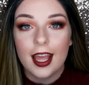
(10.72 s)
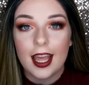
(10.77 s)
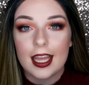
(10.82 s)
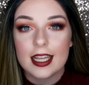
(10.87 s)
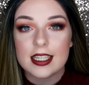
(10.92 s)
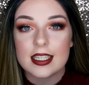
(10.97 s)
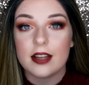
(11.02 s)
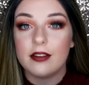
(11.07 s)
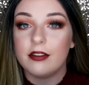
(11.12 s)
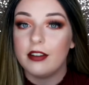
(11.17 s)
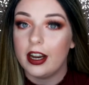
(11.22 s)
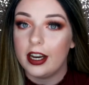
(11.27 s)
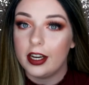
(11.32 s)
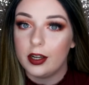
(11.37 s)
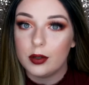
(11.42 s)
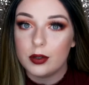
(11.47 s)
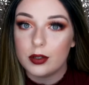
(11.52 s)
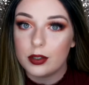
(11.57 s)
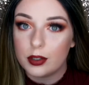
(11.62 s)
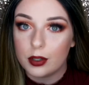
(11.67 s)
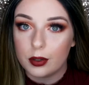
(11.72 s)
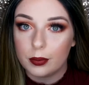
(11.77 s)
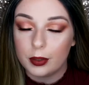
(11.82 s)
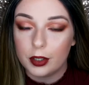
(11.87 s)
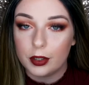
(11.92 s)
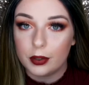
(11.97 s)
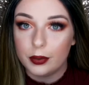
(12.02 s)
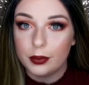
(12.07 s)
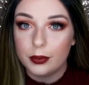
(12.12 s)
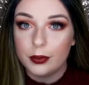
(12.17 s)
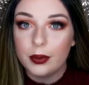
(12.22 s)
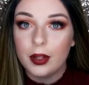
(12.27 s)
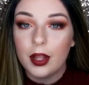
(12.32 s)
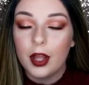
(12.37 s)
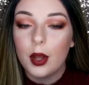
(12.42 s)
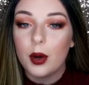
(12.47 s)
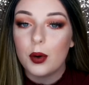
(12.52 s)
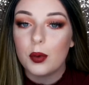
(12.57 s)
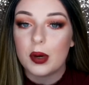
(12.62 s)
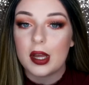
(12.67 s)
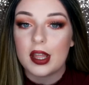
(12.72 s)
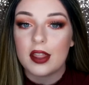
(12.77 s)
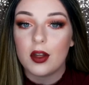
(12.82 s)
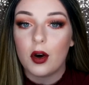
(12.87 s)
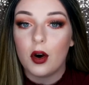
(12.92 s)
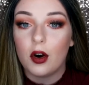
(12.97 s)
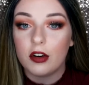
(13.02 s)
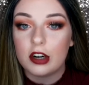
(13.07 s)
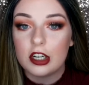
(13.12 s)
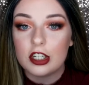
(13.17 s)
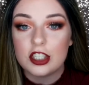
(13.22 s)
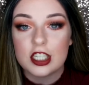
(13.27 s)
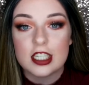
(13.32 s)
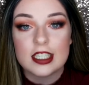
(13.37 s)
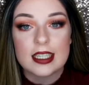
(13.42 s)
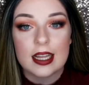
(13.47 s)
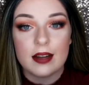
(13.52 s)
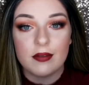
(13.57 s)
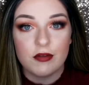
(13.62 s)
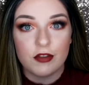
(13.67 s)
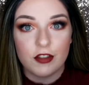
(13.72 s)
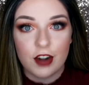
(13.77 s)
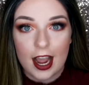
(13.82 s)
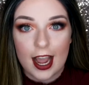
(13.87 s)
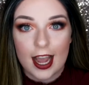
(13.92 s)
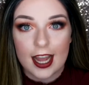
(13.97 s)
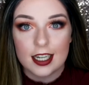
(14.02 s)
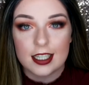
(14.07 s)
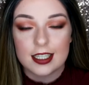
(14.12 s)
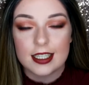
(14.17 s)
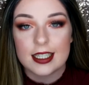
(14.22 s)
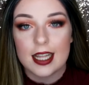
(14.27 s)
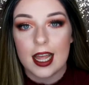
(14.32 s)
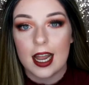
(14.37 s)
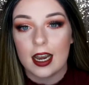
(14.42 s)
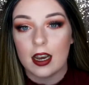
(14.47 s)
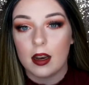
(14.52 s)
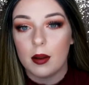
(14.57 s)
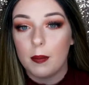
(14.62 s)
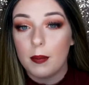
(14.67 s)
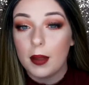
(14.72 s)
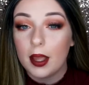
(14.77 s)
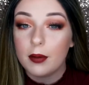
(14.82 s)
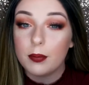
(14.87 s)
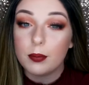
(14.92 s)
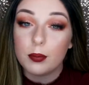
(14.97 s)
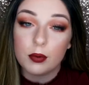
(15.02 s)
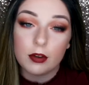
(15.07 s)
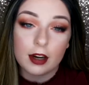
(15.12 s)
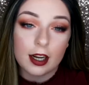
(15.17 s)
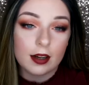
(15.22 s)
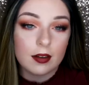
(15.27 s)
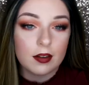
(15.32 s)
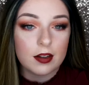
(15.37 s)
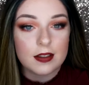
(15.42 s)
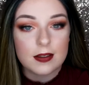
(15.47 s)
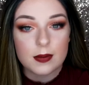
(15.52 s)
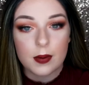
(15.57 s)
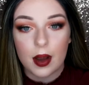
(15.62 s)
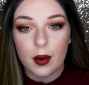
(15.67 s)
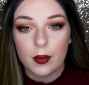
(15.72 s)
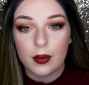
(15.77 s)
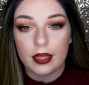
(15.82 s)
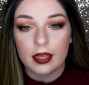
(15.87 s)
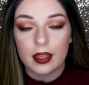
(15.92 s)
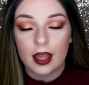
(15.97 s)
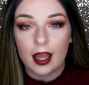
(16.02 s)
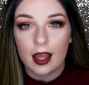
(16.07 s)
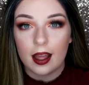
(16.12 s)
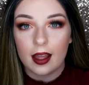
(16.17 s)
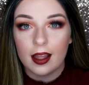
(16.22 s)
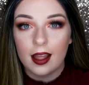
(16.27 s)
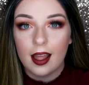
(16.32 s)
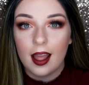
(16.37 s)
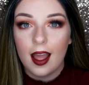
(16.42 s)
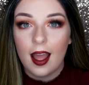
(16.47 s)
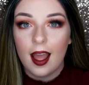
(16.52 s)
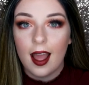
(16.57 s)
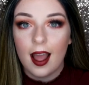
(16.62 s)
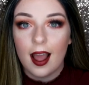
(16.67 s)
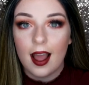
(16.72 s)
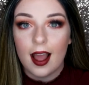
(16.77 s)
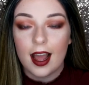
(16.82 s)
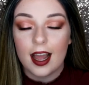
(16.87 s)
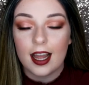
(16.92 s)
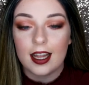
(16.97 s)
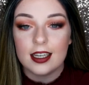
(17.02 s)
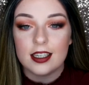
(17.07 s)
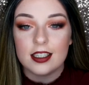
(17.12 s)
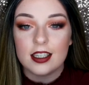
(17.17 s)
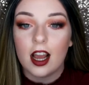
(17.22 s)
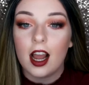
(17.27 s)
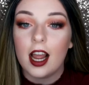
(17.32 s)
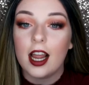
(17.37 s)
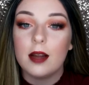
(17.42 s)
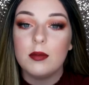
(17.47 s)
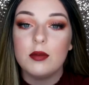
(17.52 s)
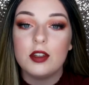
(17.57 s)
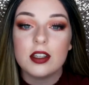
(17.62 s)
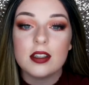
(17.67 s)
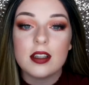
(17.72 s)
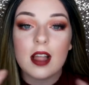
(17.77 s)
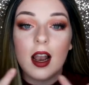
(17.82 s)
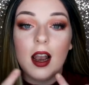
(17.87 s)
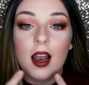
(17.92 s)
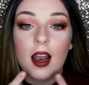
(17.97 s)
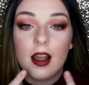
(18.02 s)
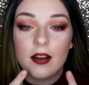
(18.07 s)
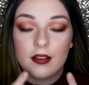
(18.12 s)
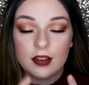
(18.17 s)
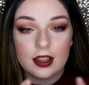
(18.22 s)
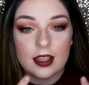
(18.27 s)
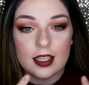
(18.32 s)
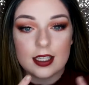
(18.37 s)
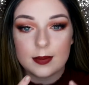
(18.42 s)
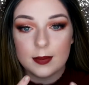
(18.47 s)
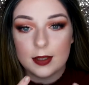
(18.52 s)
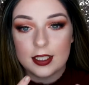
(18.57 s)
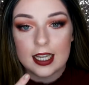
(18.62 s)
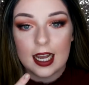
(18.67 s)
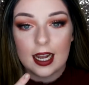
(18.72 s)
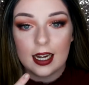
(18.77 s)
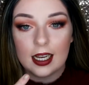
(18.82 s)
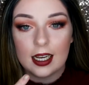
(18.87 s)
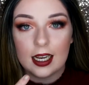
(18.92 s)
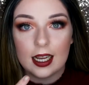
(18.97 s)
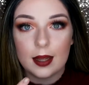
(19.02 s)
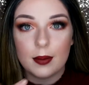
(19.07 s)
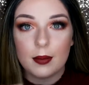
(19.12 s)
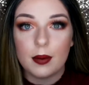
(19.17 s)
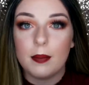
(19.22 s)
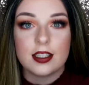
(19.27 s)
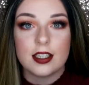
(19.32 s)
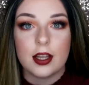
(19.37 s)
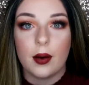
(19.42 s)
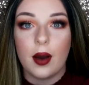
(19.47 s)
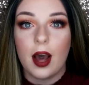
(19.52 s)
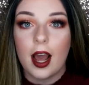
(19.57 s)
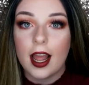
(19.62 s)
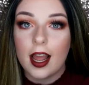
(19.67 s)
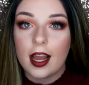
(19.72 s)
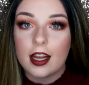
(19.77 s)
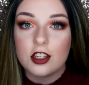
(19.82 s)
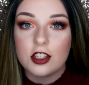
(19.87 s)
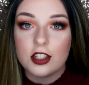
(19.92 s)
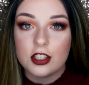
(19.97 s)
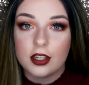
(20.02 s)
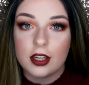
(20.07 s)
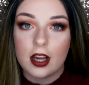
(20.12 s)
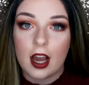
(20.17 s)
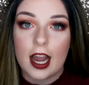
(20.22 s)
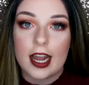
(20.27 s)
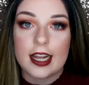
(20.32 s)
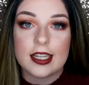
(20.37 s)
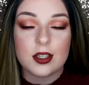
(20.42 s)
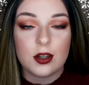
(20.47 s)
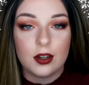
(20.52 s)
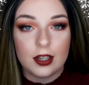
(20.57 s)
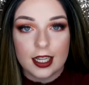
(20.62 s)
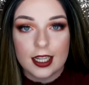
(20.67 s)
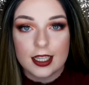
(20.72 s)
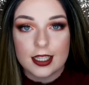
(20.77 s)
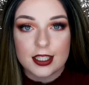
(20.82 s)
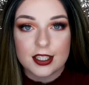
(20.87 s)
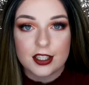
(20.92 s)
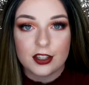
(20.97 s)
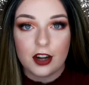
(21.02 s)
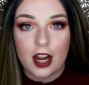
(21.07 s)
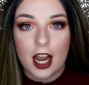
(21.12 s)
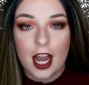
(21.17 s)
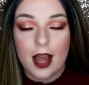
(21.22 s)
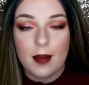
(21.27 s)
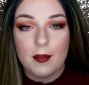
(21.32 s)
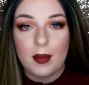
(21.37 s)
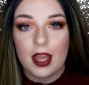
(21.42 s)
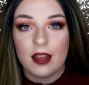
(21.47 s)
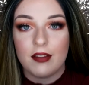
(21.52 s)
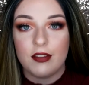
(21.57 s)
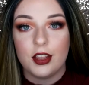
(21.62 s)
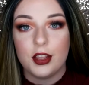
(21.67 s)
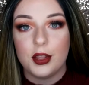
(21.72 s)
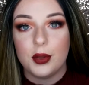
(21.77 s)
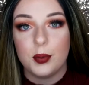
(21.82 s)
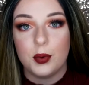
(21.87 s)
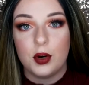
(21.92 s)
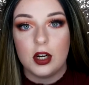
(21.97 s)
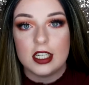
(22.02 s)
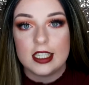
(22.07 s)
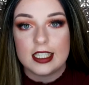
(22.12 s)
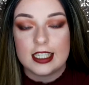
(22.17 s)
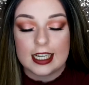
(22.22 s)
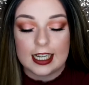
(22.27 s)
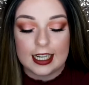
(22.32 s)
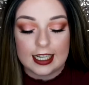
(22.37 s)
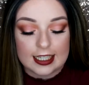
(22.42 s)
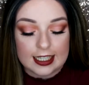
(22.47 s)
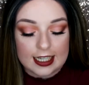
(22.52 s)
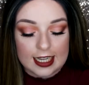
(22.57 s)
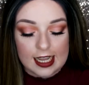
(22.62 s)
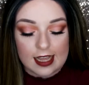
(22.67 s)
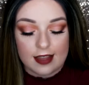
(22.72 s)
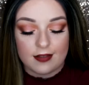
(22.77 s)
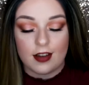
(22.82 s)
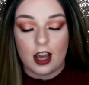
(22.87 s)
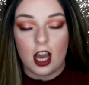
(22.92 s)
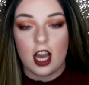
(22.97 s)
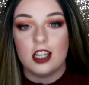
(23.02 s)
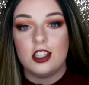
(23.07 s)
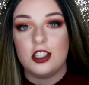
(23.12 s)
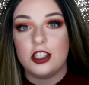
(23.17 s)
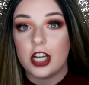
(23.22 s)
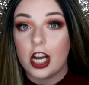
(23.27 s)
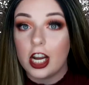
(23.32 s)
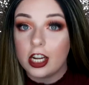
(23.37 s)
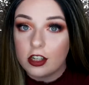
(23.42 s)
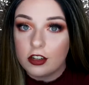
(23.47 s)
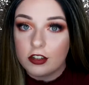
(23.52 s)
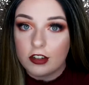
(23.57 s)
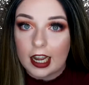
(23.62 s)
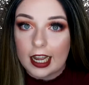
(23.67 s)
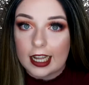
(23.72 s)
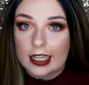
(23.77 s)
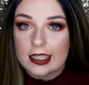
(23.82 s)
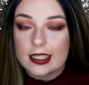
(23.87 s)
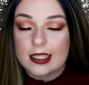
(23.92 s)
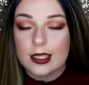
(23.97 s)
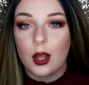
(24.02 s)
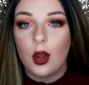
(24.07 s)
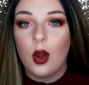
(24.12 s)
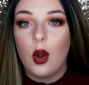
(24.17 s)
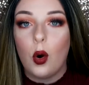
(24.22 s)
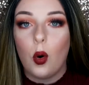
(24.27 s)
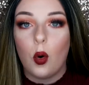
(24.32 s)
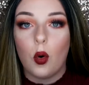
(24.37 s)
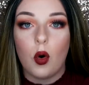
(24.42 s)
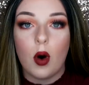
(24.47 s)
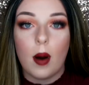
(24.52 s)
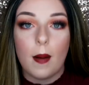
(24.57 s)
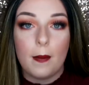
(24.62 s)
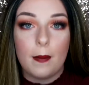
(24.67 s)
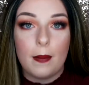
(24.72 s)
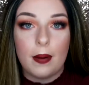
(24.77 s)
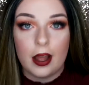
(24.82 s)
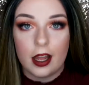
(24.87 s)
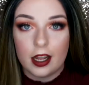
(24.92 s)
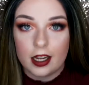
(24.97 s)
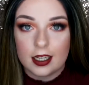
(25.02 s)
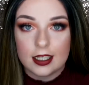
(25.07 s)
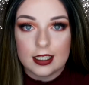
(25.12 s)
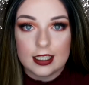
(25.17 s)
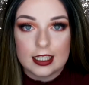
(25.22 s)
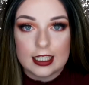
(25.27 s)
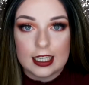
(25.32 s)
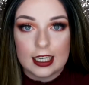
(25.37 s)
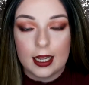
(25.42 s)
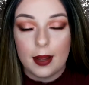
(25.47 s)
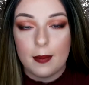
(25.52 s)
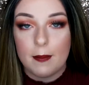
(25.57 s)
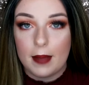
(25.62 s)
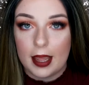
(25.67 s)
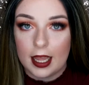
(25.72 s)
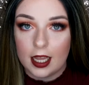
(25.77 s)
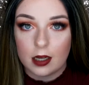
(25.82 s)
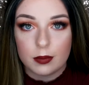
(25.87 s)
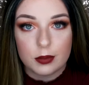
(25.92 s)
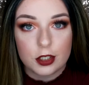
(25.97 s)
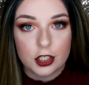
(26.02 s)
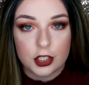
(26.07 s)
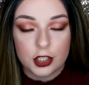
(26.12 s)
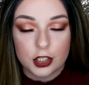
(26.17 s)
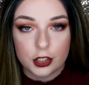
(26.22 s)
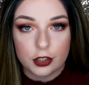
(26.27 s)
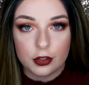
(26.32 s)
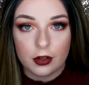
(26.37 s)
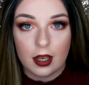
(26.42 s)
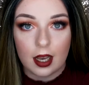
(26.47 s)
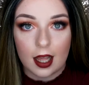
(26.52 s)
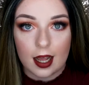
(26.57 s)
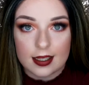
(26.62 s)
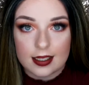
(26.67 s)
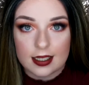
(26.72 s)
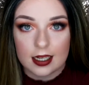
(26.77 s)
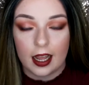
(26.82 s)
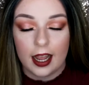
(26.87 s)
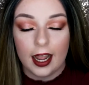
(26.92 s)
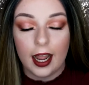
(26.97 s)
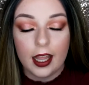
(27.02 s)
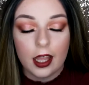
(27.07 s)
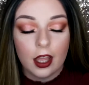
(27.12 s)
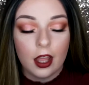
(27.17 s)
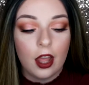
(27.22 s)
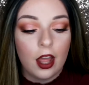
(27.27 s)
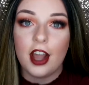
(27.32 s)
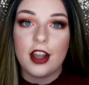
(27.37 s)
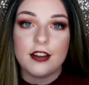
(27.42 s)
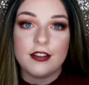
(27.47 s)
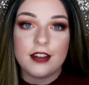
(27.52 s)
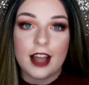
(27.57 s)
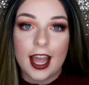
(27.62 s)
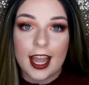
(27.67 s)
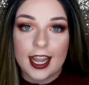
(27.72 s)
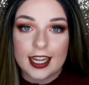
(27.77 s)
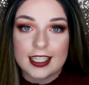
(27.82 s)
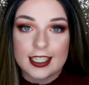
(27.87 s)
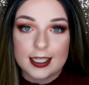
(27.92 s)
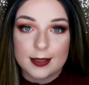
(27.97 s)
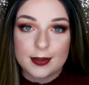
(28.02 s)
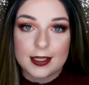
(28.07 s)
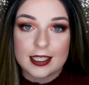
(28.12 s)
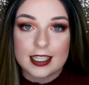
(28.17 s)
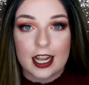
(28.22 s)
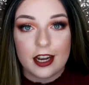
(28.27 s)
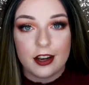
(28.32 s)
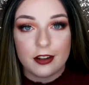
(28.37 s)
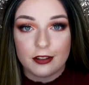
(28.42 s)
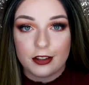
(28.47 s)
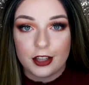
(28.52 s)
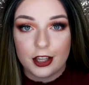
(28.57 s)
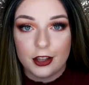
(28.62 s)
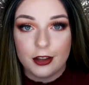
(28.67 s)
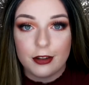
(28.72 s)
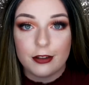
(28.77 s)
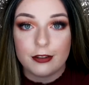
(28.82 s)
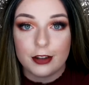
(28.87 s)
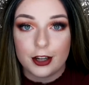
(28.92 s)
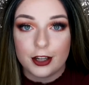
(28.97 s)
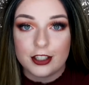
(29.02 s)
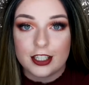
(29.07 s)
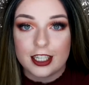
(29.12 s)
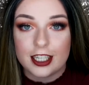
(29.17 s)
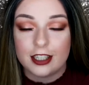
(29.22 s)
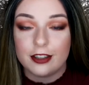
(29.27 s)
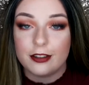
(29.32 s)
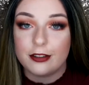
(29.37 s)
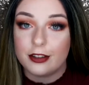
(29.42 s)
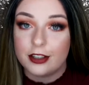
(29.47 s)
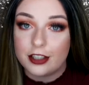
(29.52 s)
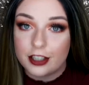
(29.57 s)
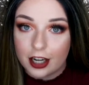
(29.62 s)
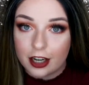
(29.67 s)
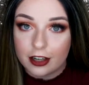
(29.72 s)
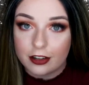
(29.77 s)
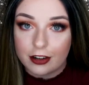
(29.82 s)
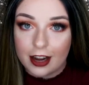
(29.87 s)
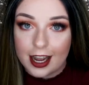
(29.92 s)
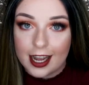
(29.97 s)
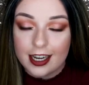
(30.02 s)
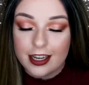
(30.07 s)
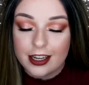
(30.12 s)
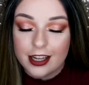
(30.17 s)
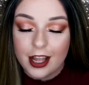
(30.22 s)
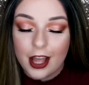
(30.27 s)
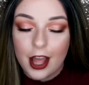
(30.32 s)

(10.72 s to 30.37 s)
It's a very autumnal with oranges and reds and a bit of brown as well in there and I'm just loving this metallic lip. So I asked you guys on Instagram if you wanted either dark reds or burgundy makeup tutorial last night. Over 80% of you voted for dark red.